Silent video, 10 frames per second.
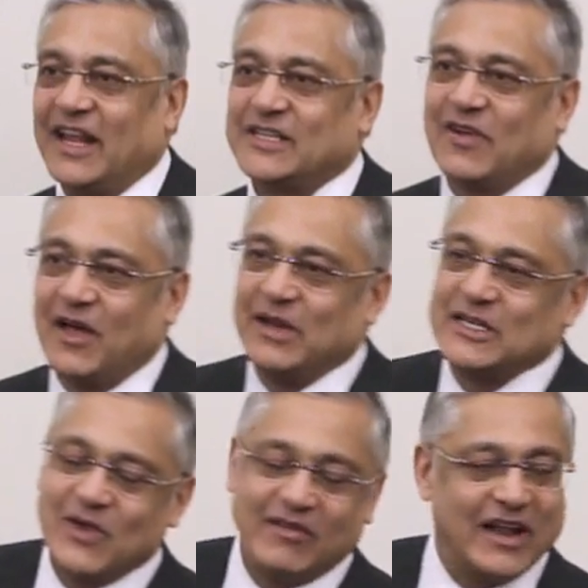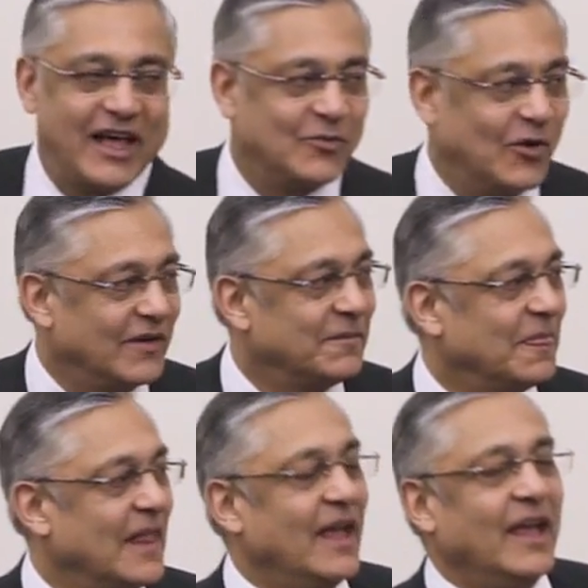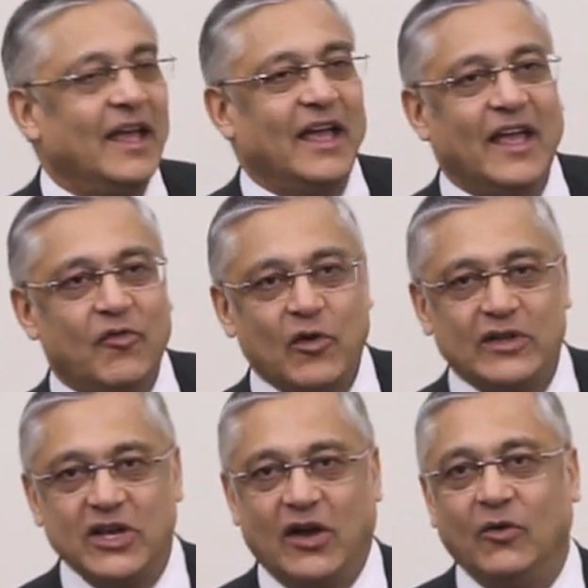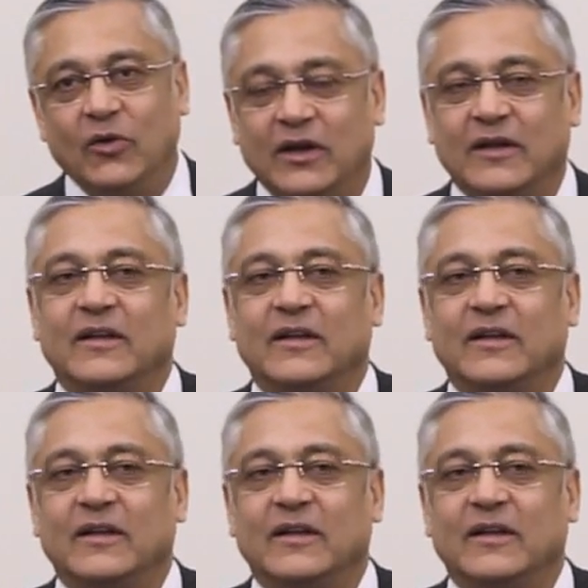the last 5 minutes, we haven't had one. If we do,